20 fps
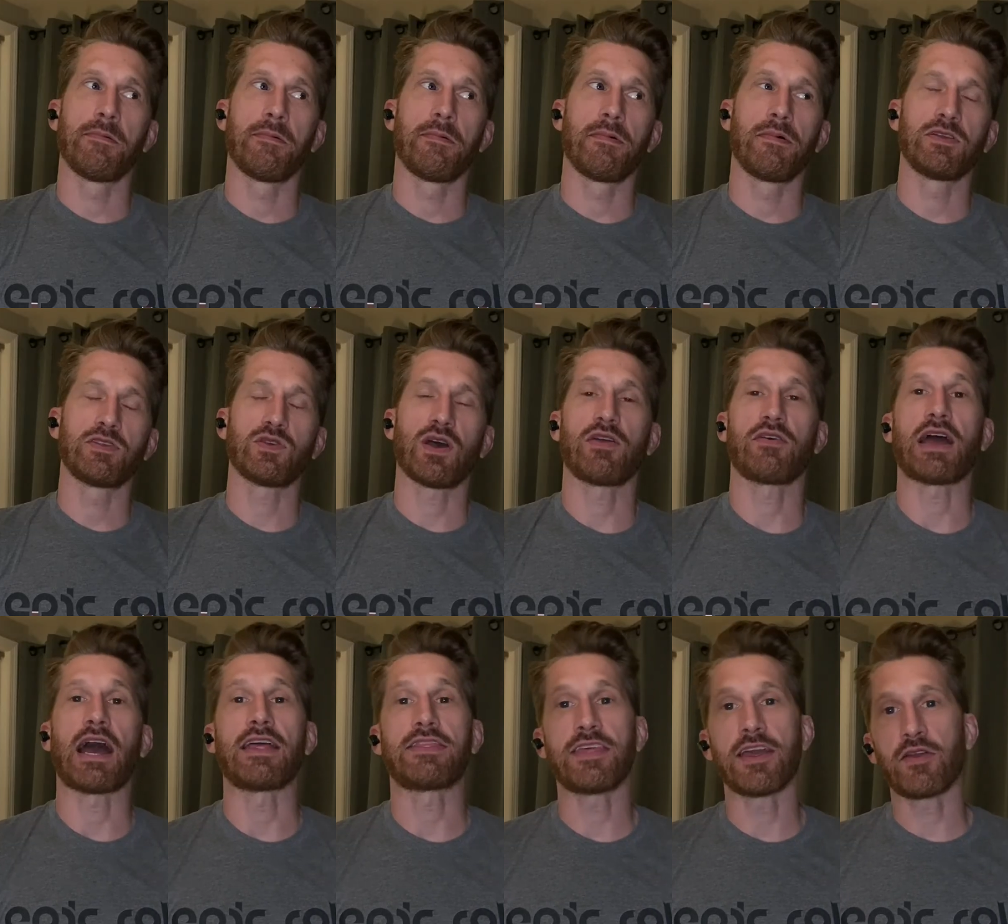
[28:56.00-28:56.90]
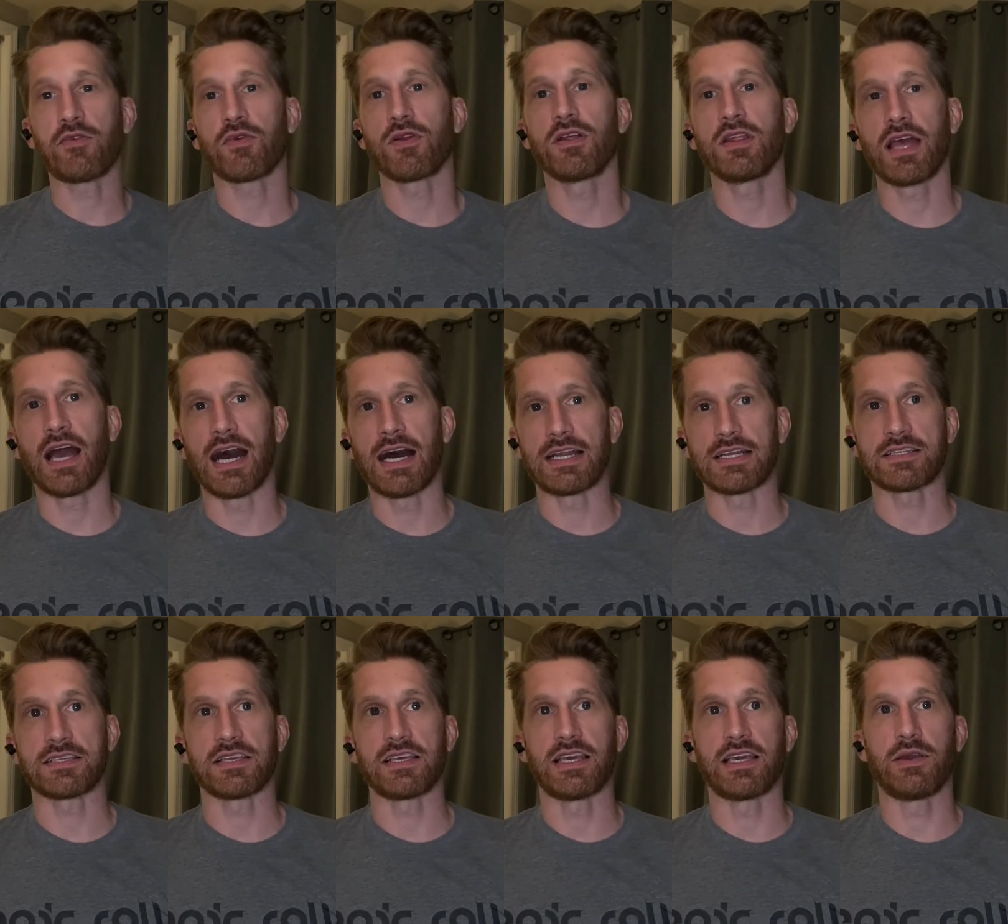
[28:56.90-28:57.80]
So I think really
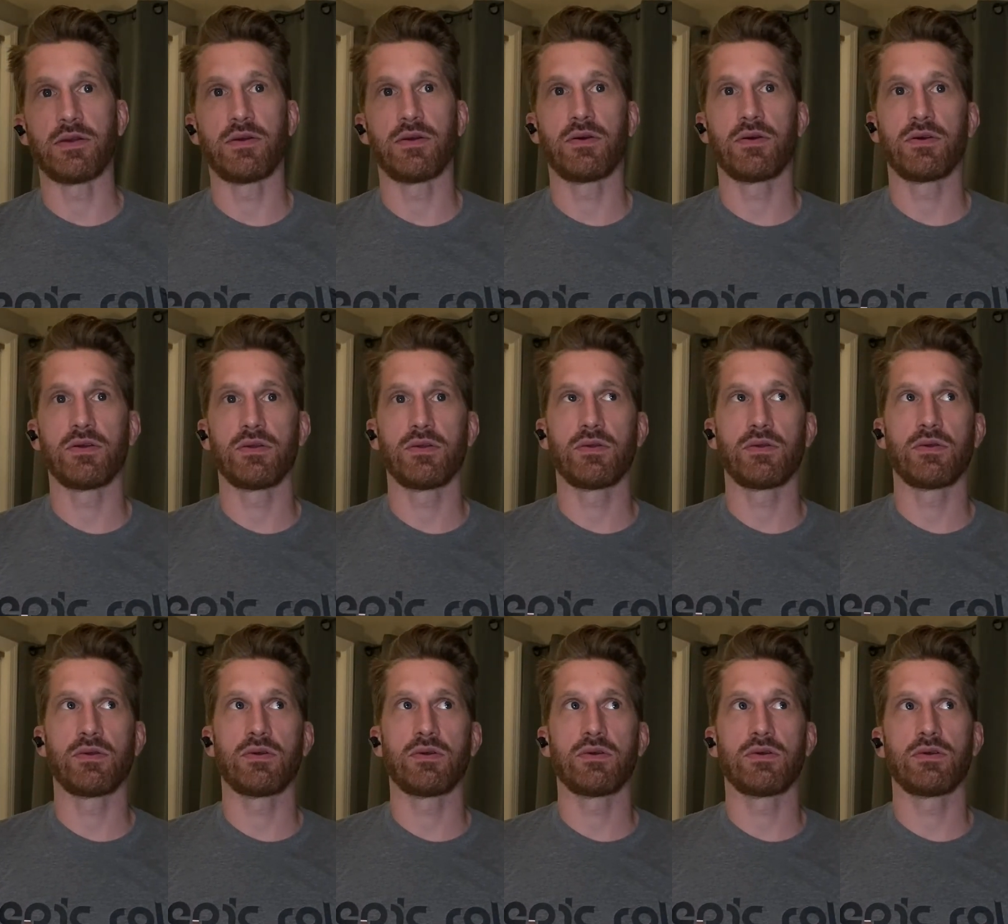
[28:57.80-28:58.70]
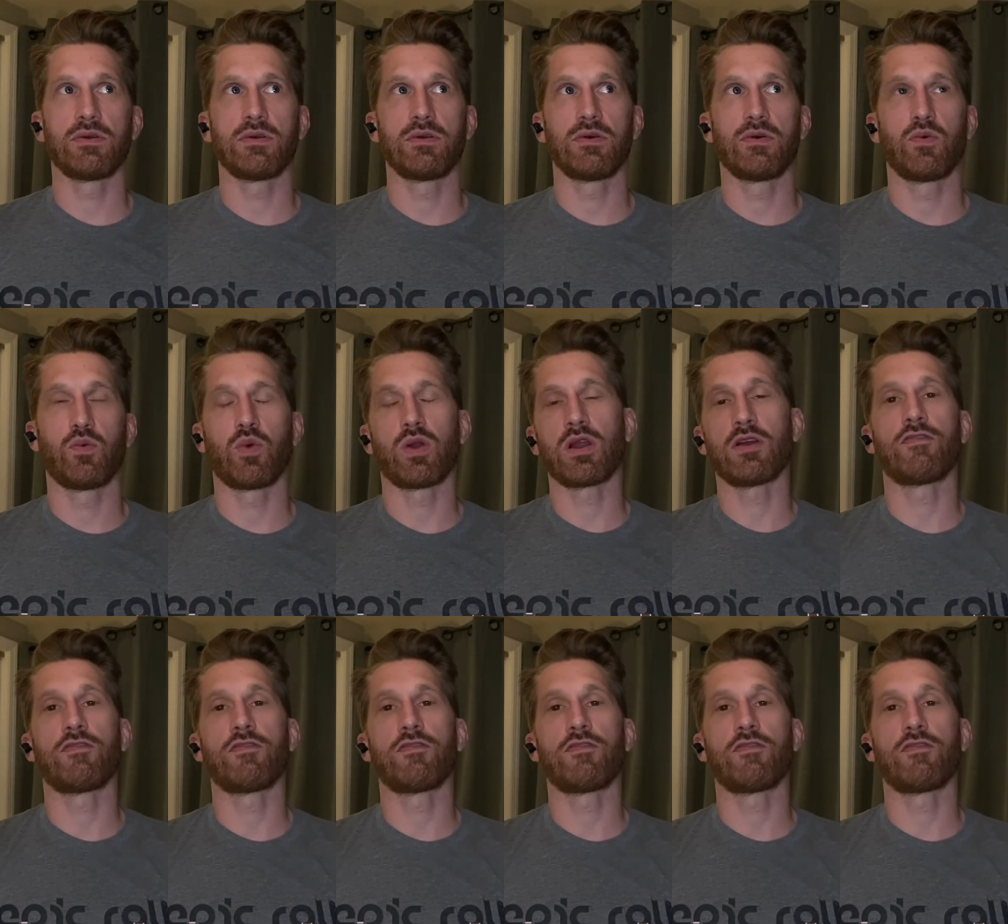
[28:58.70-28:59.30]
honestly, we're